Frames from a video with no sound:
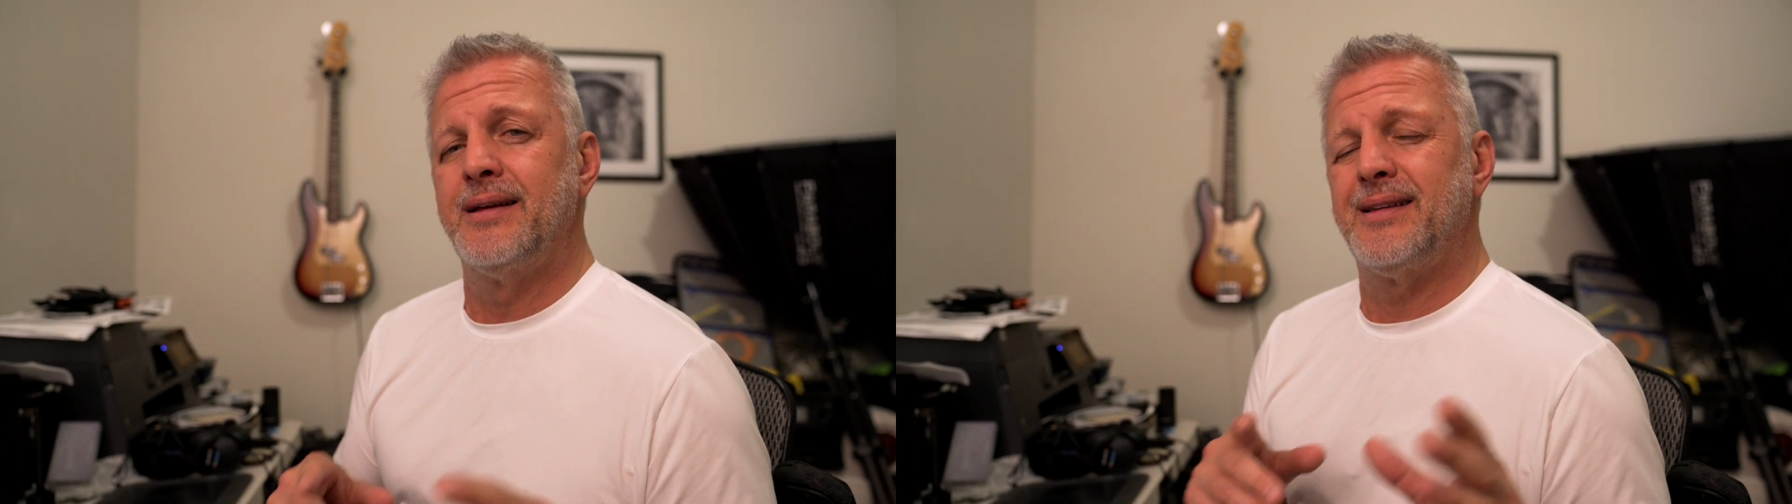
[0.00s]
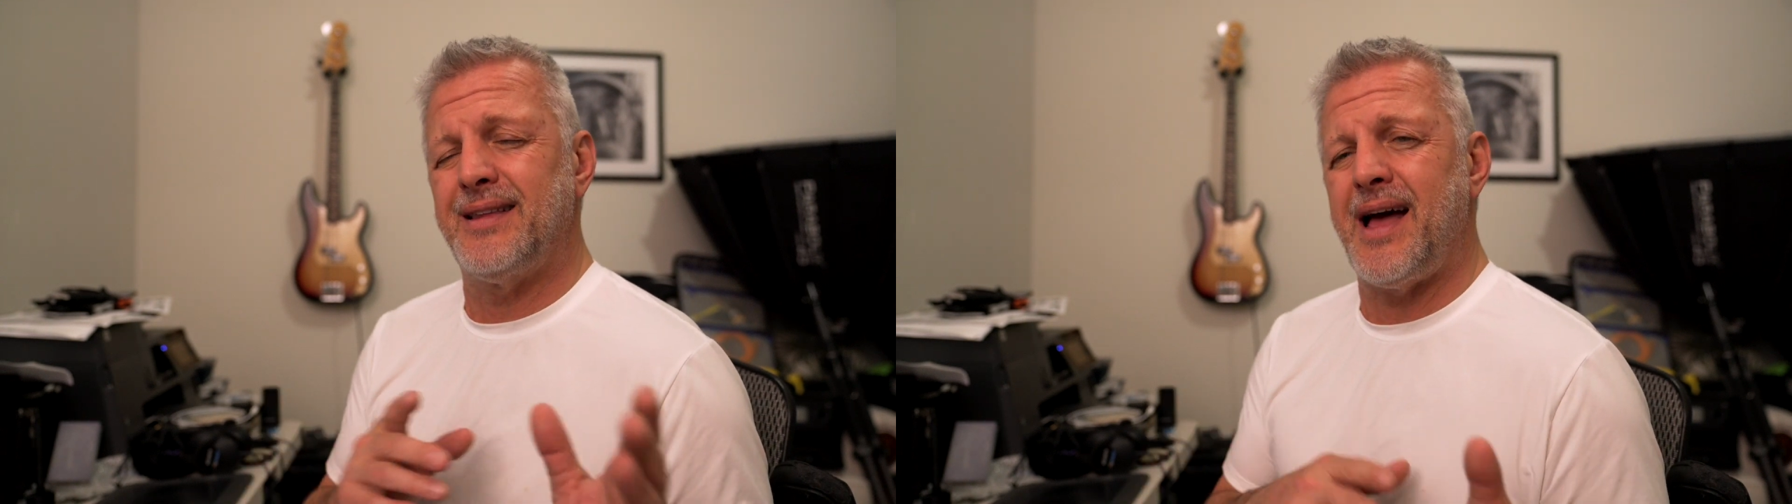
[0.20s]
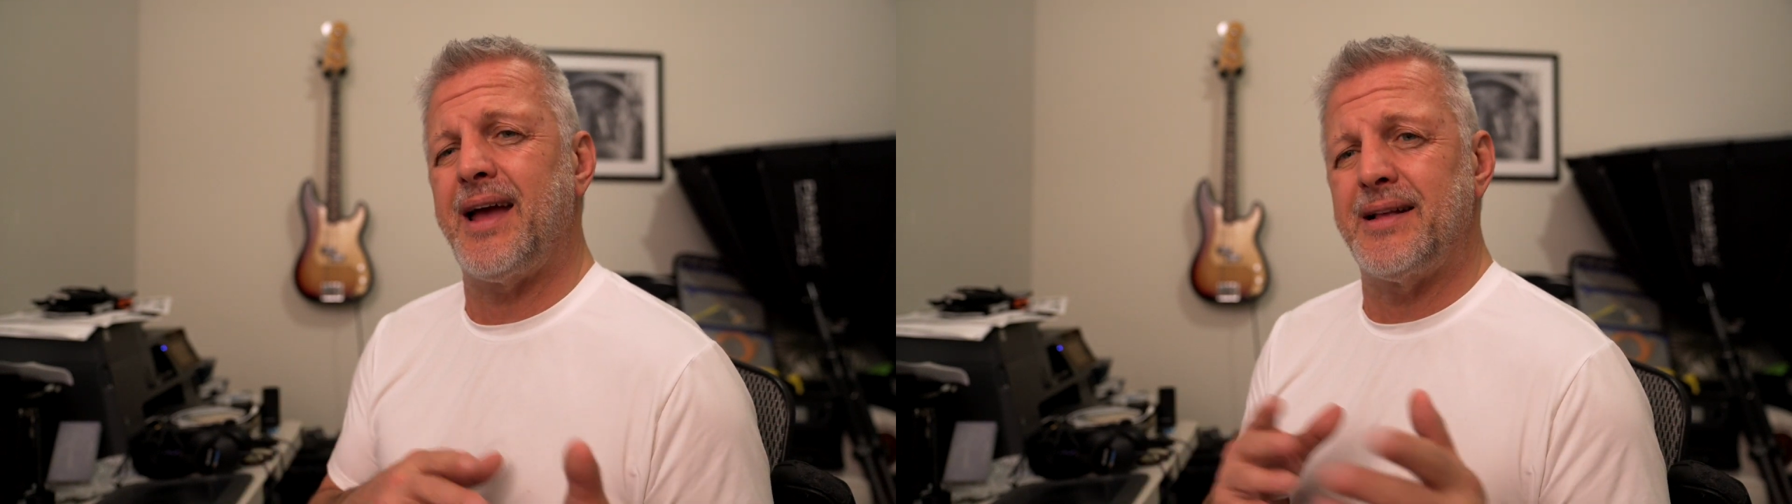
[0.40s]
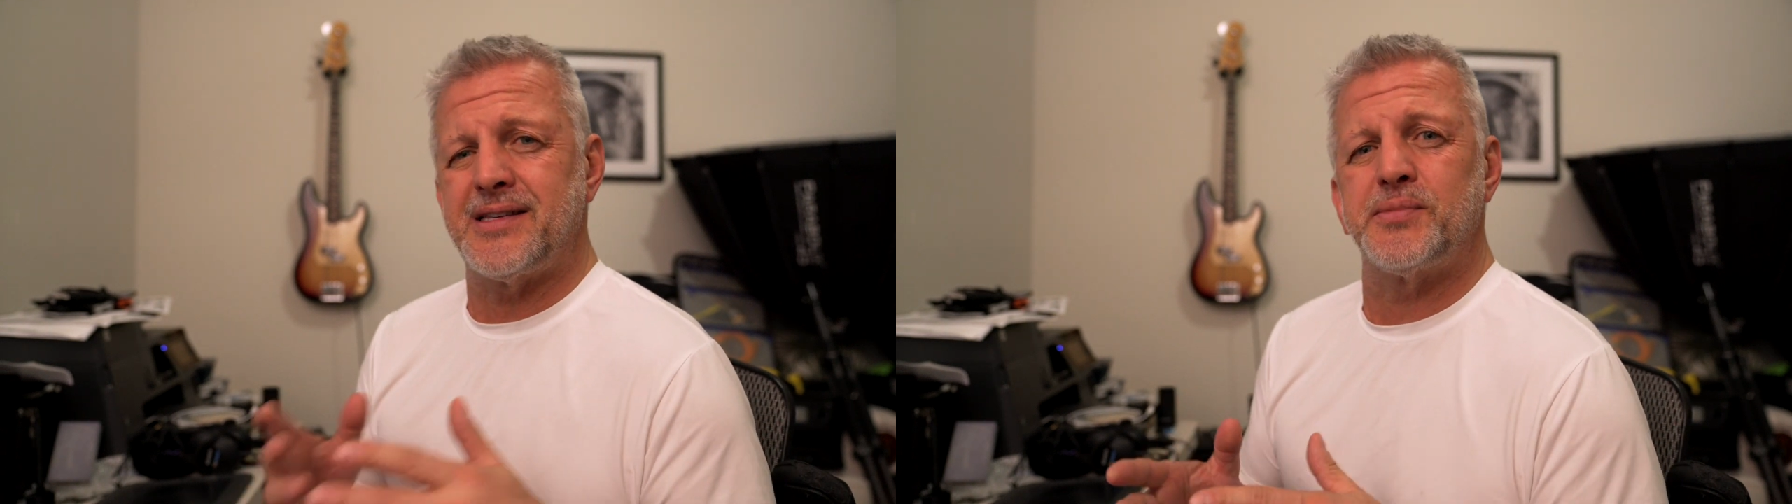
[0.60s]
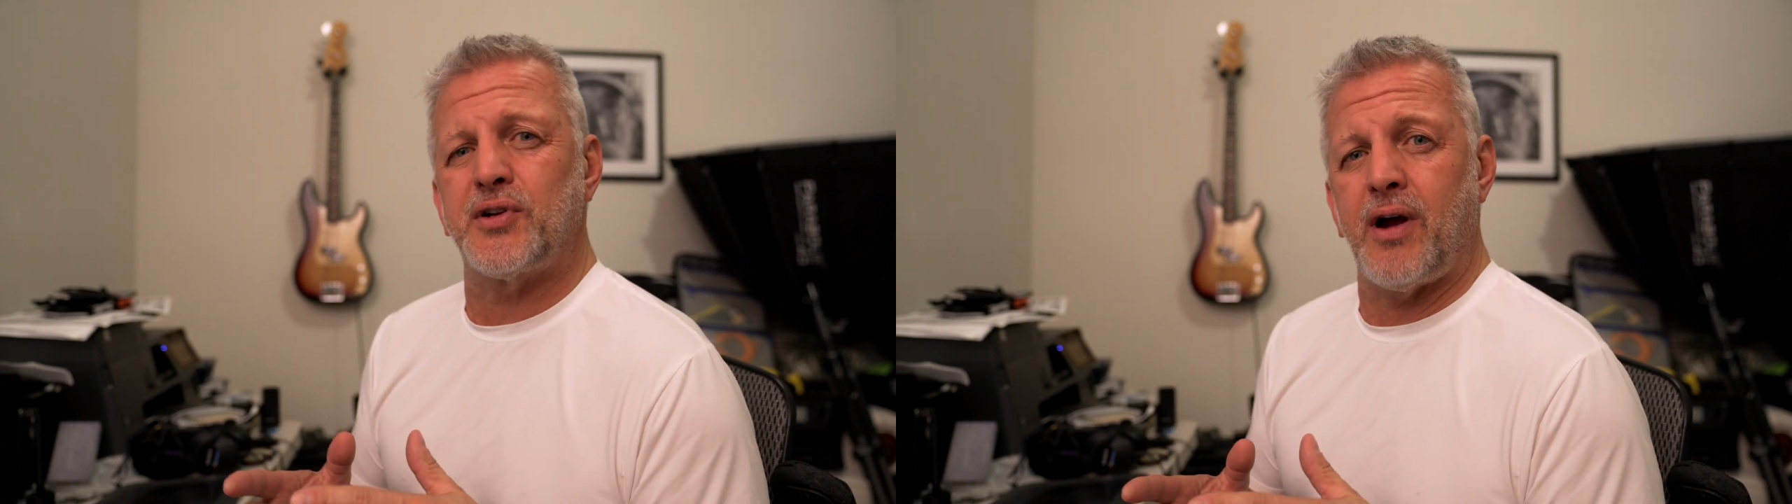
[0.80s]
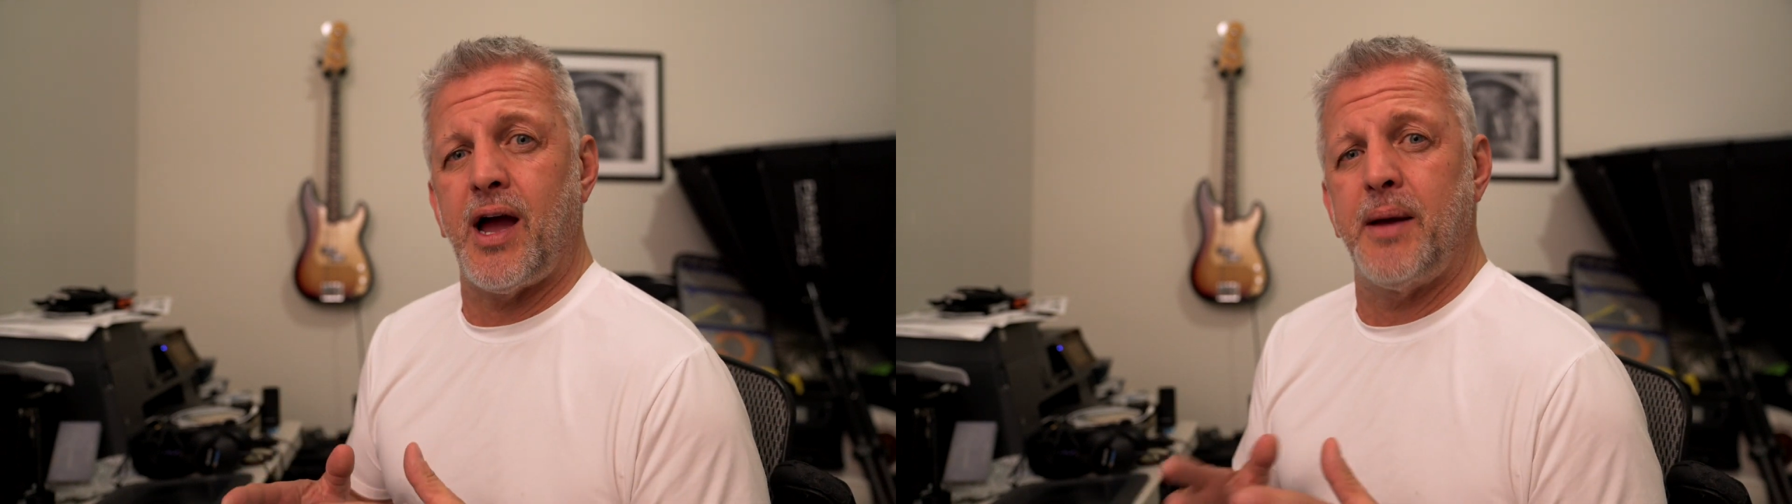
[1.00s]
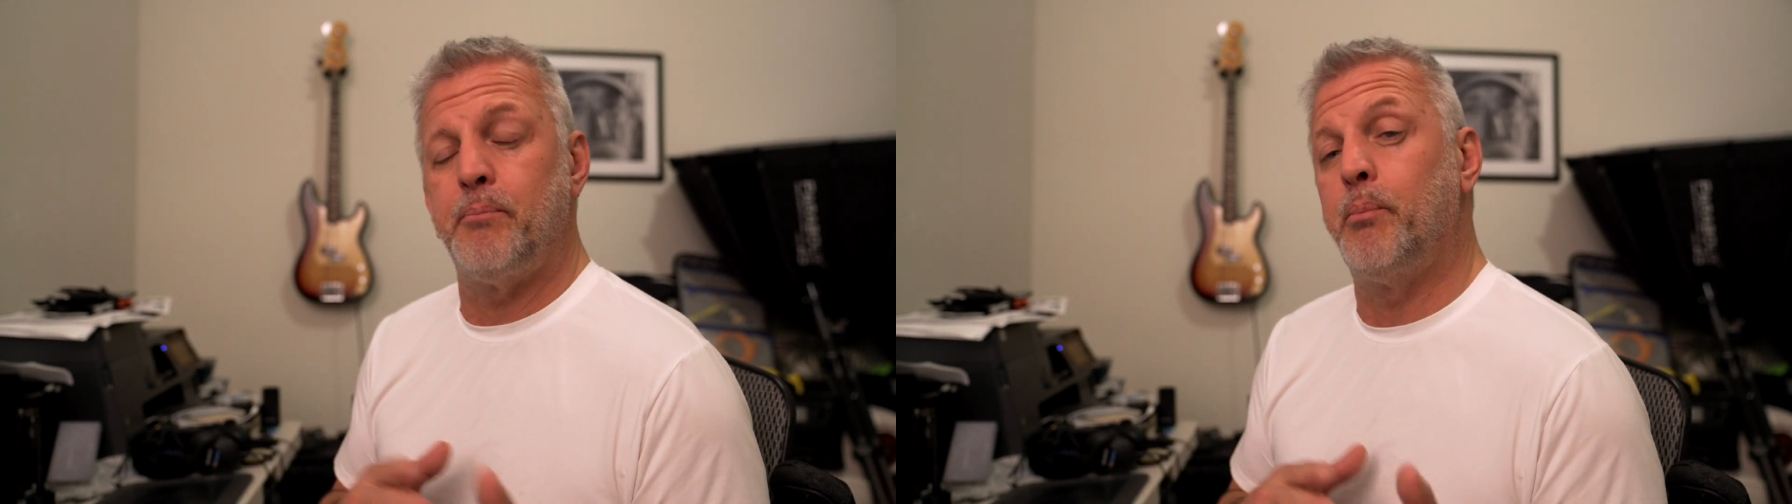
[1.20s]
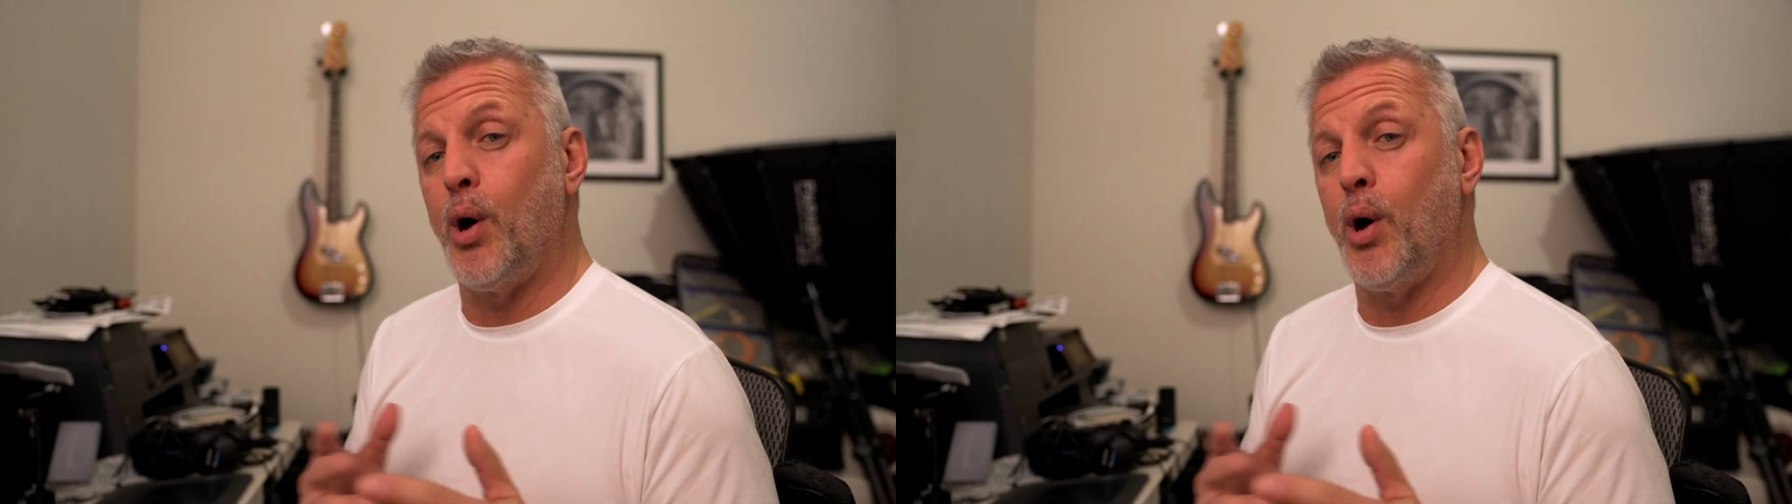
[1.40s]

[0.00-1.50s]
like and subscribe,